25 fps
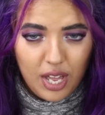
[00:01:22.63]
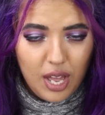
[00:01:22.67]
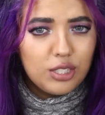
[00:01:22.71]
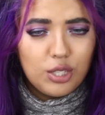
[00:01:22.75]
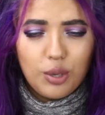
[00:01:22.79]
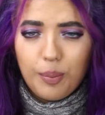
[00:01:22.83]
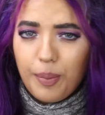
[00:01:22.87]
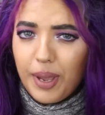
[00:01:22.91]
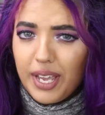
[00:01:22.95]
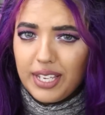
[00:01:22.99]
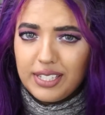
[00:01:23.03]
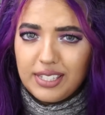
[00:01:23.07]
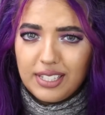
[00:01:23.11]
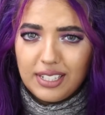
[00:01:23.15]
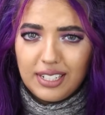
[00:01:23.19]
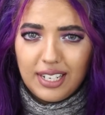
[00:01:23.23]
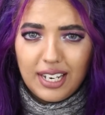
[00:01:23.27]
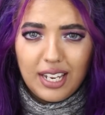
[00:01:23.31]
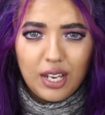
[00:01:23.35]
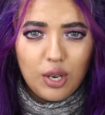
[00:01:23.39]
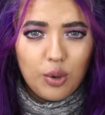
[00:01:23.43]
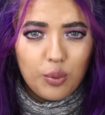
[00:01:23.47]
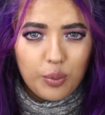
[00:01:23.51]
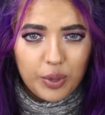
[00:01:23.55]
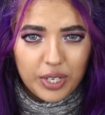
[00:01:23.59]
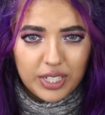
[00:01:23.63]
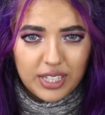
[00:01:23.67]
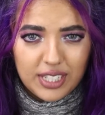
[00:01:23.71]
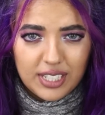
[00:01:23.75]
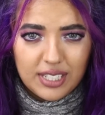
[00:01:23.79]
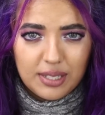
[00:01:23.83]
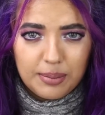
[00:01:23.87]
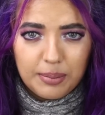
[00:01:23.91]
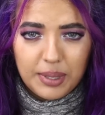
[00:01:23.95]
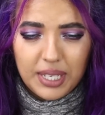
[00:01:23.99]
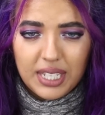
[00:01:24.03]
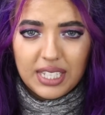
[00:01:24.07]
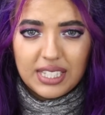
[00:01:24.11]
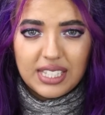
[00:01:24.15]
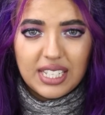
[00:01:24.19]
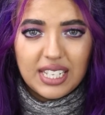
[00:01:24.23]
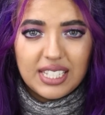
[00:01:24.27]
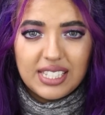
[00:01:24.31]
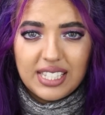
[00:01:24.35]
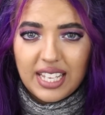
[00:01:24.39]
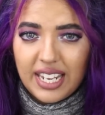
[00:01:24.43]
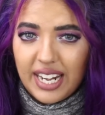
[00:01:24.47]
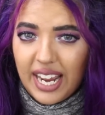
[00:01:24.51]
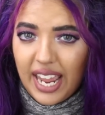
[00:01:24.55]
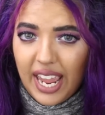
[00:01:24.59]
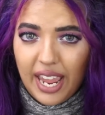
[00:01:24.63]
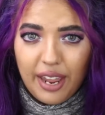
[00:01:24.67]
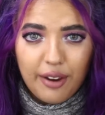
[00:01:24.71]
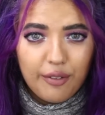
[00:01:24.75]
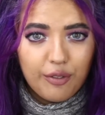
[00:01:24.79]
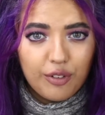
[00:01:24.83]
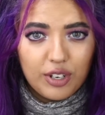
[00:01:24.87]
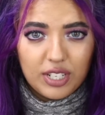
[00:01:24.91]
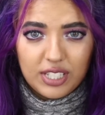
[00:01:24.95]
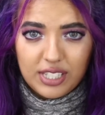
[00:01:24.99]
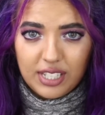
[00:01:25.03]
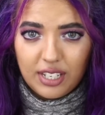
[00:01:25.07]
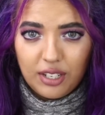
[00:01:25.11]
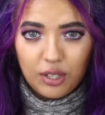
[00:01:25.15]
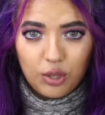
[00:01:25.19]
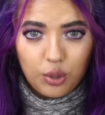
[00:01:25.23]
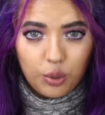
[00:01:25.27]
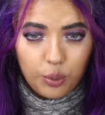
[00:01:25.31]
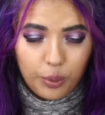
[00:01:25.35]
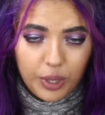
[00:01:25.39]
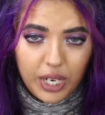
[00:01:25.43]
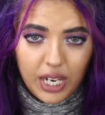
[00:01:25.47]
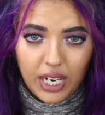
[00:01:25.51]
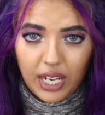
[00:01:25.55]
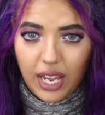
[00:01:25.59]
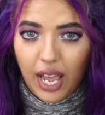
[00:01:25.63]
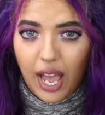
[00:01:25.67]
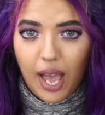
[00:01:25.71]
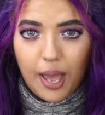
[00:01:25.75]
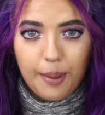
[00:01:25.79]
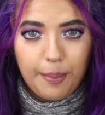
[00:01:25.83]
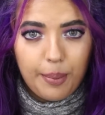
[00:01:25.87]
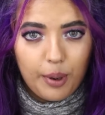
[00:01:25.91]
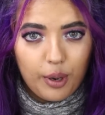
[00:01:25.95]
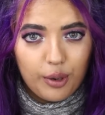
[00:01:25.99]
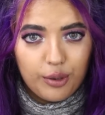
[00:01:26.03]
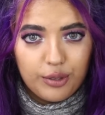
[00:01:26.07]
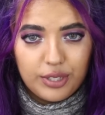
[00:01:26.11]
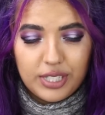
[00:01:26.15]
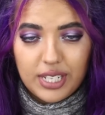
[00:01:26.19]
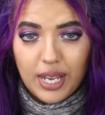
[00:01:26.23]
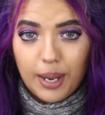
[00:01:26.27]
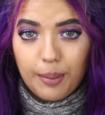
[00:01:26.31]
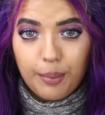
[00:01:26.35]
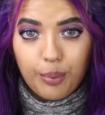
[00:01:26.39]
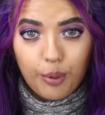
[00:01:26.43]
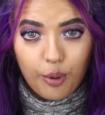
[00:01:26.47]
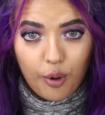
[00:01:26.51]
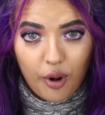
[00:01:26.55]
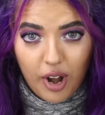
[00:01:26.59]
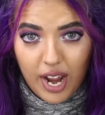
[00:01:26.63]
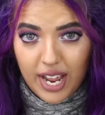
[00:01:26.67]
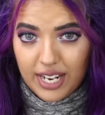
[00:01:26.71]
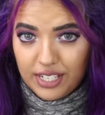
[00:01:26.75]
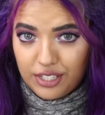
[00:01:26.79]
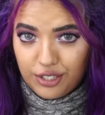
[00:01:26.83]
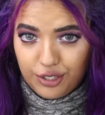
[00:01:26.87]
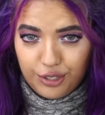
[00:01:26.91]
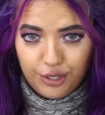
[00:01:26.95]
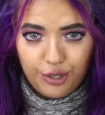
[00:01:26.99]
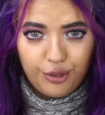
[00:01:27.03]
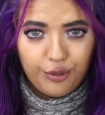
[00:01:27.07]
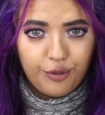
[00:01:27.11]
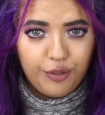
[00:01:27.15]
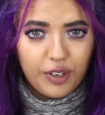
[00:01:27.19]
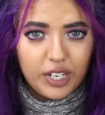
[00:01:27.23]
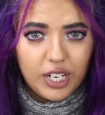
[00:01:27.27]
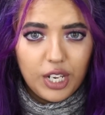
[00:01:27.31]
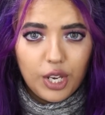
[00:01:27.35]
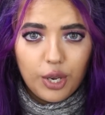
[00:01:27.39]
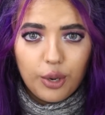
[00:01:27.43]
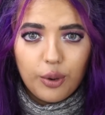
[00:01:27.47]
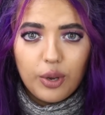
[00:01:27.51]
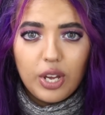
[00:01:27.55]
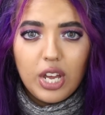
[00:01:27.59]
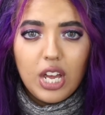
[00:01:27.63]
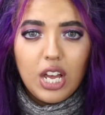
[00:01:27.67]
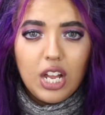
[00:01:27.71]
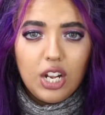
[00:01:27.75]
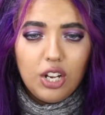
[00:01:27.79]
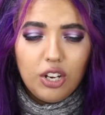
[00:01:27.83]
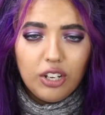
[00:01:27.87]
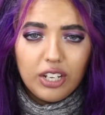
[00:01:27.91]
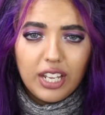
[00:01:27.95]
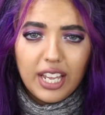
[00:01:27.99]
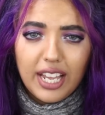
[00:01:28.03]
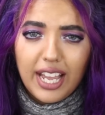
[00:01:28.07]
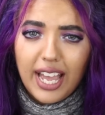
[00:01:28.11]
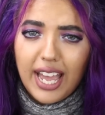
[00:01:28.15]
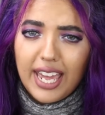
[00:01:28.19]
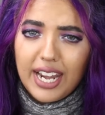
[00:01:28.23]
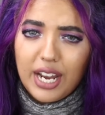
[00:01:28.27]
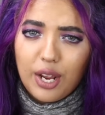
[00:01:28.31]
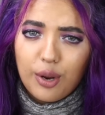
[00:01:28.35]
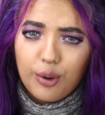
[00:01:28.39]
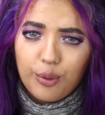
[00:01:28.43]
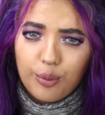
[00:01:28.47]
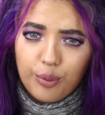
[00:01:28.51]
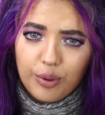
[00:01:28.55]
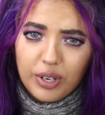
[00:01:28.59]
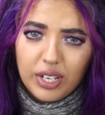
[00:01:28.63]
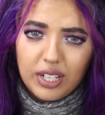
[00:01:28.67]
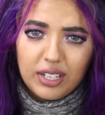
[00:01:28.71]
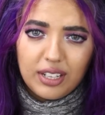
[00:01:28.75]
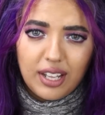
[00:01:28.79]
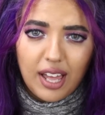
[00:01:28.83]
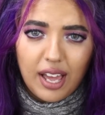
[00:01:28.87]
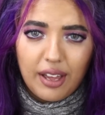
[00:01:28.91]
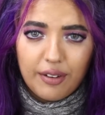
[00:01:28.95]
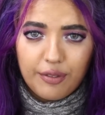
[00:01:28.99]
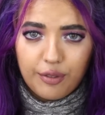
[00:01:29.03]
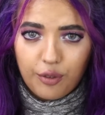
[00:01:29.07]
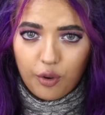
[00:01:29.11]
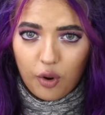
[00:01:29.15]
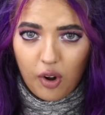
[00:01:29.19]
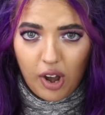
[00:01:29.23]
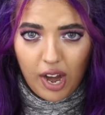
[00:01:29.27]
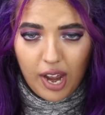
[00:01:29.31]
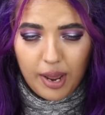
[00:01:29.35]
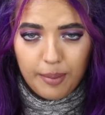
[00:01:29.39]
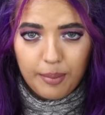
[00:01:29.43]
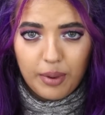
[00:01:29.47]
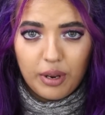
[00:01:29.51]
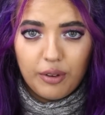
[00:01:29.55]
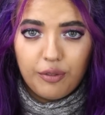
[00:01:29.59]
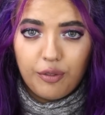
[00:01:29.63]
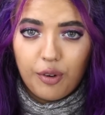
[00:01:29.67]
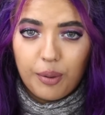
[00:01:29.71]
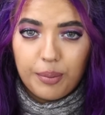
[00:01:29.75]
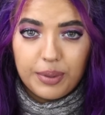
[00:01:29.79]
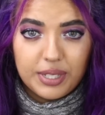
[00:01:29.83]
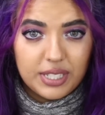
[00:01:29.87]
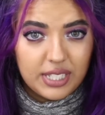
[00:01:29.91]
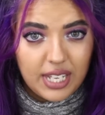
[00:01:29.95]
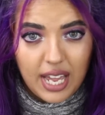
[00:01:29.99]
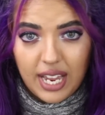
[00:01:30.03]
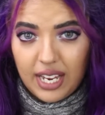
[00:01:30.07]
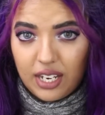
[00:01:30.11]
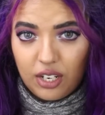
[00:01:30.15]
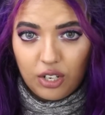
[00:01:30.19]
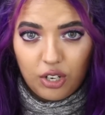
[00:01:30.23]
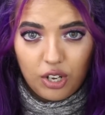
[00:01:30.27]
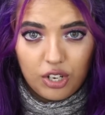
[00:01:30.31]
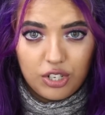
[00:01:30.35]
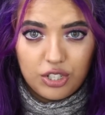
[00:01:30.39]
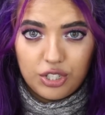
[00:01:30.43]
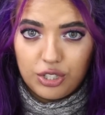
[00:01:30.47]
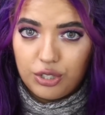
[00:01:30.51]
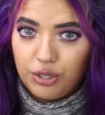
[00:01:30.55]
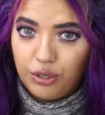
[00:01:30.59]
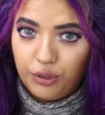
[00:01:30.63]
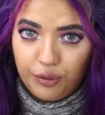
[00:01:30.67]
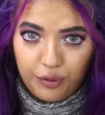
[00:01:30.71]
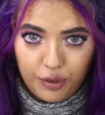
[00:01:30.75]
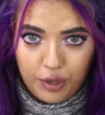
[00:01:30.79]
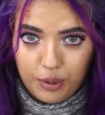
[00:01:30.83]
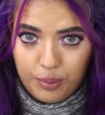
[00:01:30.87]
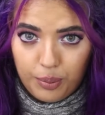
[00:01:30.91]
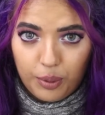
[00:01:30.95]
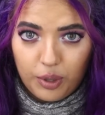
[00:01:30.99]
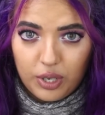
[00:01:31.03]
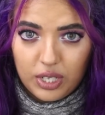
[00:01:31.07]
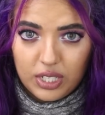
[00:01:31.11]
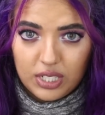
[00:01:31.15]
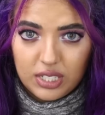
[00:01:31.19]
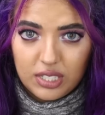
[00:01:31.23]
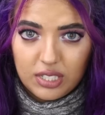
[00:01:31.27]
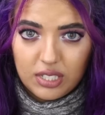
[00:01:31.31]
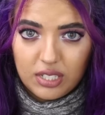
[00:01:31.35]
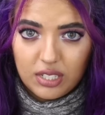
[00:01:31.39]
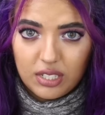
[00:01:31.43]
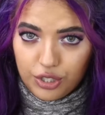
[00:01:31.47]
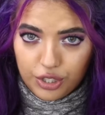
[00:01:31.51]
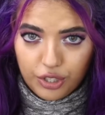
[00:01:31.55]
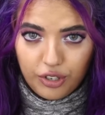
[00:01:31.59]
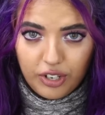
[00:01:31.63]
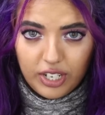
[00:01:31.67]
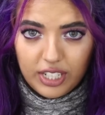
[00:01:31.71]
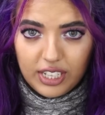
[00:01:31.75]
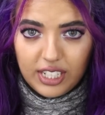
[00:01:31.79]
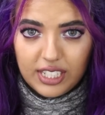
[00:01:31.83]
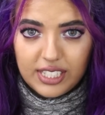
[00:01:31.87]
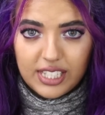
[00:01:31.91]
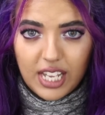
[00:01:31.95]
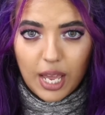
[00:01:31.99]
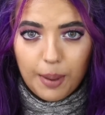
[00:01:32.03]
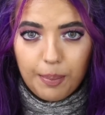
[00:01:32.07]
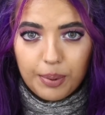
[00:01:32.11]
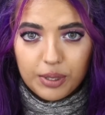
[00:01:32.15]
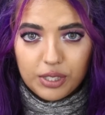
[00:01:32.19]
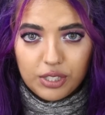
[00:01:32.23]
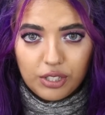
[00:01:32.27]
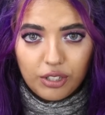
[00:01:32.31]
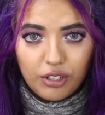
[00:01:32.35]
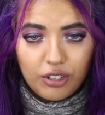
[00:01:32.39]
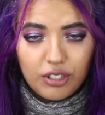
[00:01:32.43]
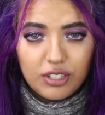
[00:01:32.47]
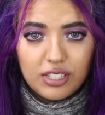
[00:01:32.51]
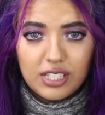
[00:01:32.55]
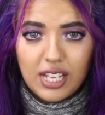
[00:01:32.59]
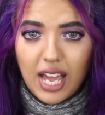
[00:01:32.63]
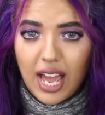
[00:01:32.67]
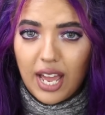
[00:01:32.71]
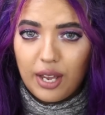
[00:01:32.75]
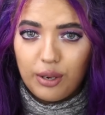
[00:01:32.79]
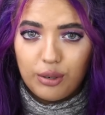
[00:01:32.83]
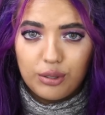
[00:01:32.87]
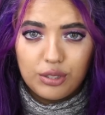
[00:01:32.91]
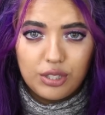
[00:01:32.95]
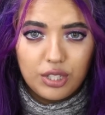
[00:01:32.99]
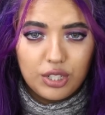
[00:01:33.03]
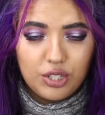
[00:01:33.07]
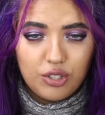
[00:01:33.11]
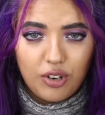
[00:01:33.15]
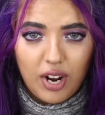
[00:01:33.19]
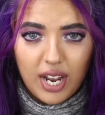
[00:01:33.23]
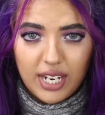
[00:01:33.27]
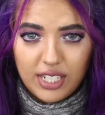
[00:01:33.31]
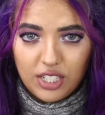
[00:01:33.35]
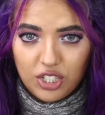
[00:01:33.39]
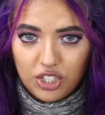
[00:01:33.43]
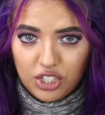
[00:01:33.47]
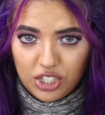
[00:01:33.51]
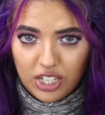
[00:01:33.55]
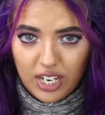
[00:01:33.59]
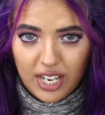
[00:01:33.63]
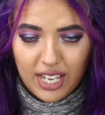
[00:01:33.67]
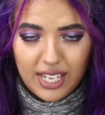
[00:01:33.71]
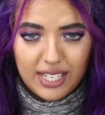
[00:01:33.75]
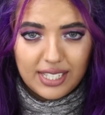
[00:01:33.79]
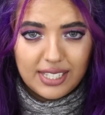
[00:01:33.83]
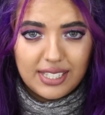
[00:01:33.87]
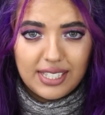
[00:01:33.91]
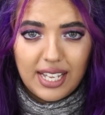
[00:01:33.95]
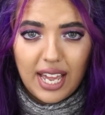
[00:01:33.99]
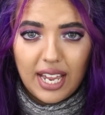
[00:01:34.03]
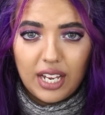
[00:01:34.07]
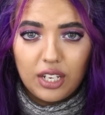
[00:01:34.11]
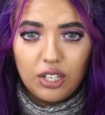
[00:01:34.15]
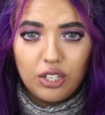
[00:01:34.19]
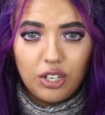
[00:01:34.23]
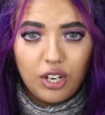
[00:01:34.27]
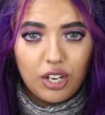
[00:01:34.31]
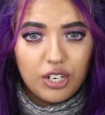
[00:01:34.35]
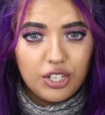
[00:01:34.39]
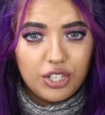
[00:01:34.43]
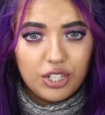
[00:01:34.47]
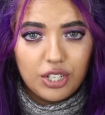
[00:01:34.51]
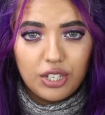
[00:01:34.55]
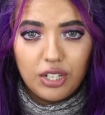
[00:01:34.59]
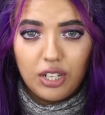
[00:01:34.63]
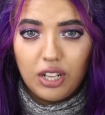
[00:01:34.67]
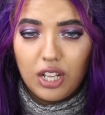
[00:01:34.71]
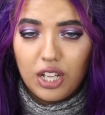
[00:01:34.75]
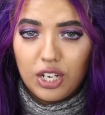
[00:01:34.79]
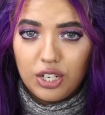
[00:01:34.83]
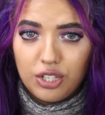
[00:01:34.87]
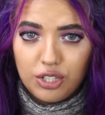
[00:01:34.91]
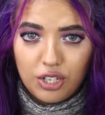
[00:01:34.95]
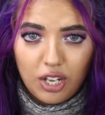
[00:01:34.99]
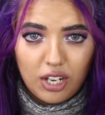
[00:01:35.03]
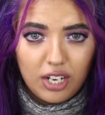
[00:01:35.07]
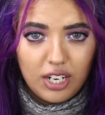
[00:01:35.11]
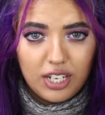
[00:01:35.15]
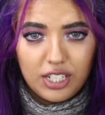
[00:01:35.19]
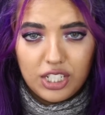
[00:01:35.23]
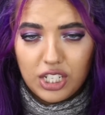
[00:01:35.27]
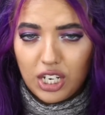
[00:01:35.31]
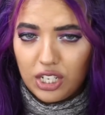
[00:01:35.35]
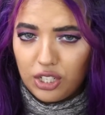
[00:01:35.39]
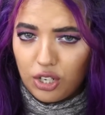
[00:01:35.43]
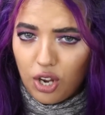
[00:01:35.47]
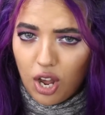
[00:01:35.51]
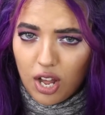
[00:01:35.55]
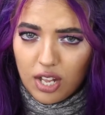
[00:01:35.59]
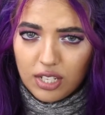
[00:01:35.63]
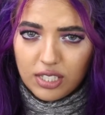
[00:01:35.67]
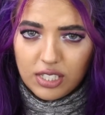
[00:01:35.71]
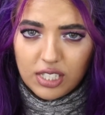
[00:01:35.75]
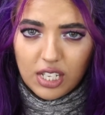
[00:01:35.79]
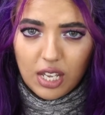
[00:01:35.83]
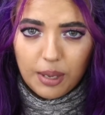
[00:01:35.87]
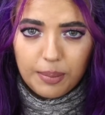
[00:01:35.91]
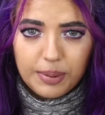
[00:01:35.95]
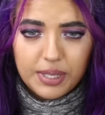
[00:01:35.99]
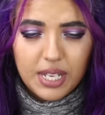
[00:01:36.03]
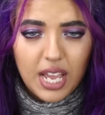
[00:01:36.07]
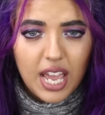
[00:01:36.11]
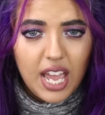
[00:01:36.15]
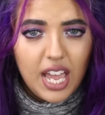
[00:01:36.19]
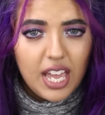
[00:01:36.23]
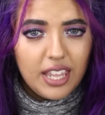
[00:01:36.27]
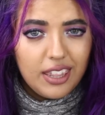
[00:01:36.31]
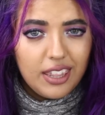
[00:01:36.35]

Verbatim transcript: So basically what this means is that every single week I post a brand new video looking at a real life crime from a psychological viewpoint. During these episodes, I also try to share psychological knowledge and concepts